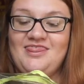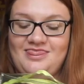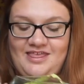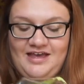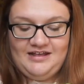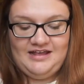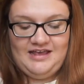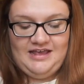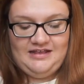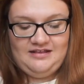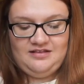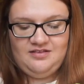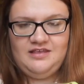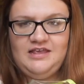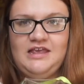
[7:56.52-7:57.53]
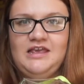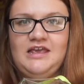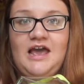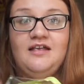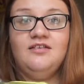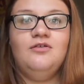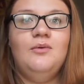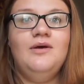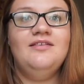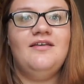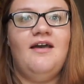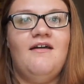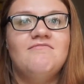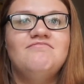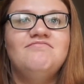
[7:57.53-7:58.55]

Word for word: that is the SOS kit